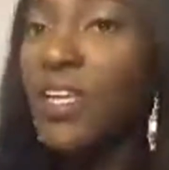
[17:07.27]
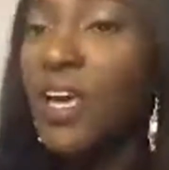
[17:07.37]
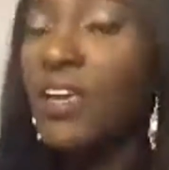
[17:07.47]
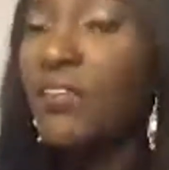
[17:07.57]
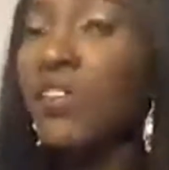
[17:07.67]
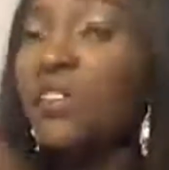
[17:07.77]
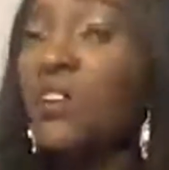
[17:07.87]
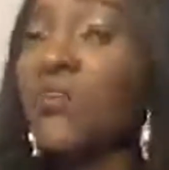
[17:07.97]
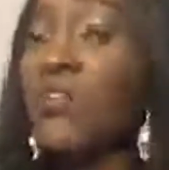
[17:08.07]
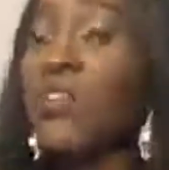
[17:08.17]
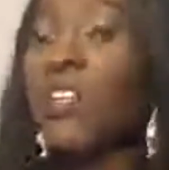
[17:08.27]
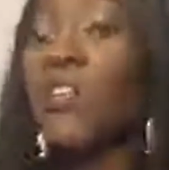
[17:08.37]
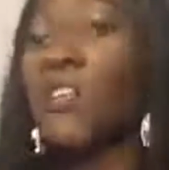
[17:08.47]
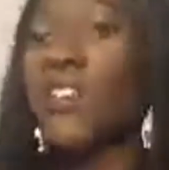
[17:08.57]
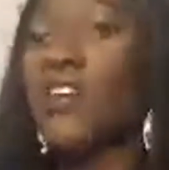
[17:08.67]
Yeah, if you
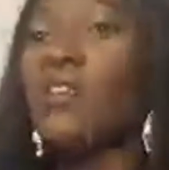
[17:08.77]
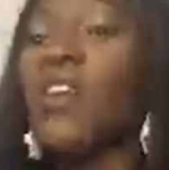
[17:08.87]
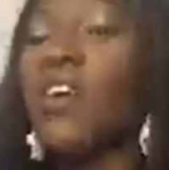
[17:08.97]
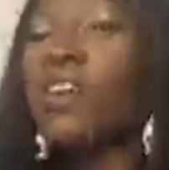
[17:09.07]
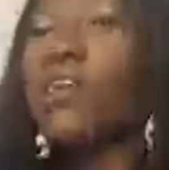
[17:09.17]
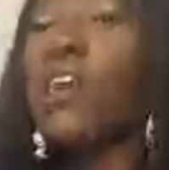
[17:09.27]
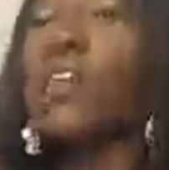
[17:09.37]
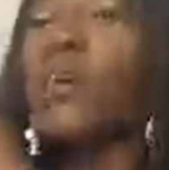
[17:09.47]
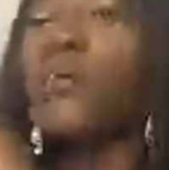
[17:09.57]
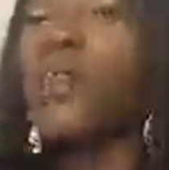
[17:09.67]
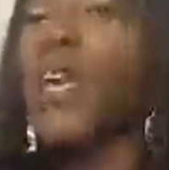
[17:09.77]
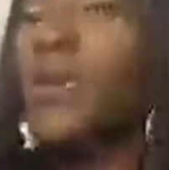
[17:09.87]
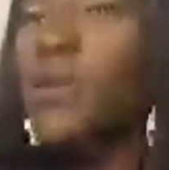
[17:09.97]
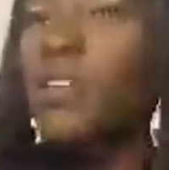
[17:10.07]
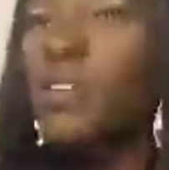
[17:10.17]
forgive yourself, you end up
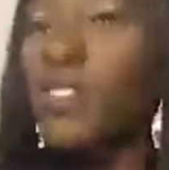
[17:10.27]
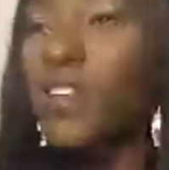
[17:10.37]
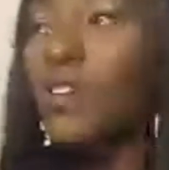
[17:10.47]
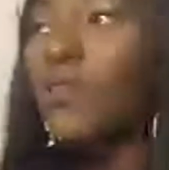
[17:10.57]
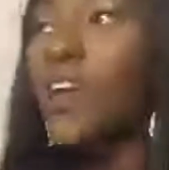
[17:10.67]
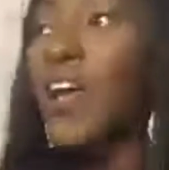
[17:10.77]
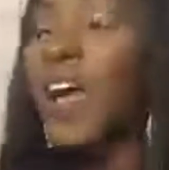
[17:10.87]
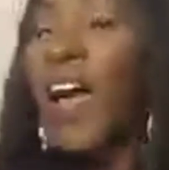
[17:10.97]
blaming yourself,